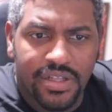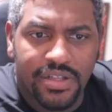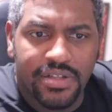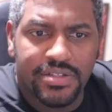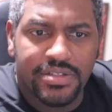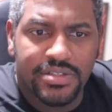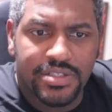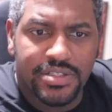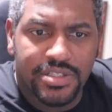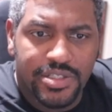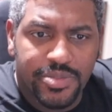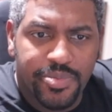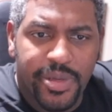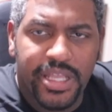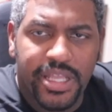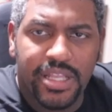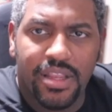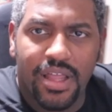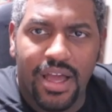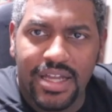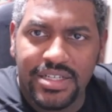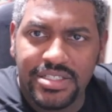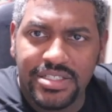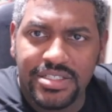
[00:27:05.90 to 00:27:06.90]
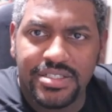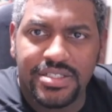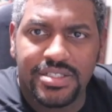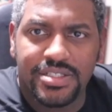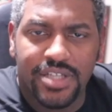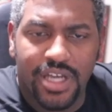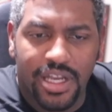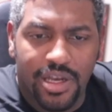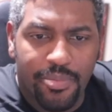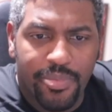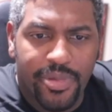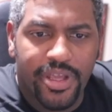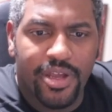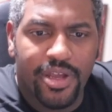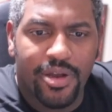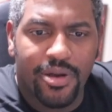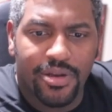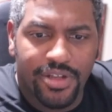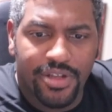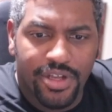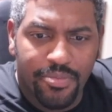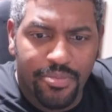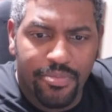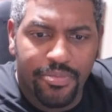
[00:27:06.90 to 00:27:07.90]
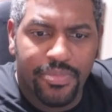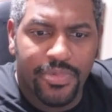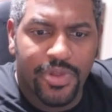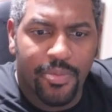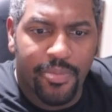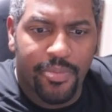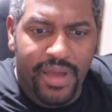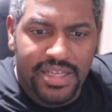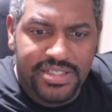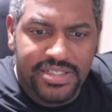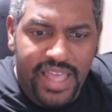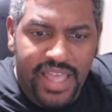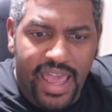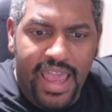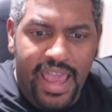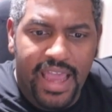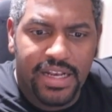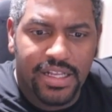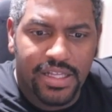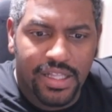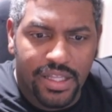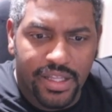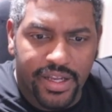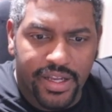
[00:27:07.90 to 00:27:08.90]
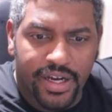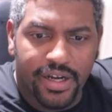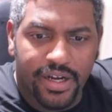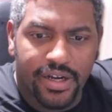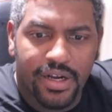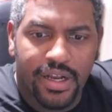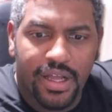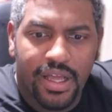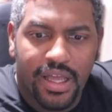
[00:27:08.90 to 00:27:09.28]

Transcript: Speleologist is going to be your best add clear.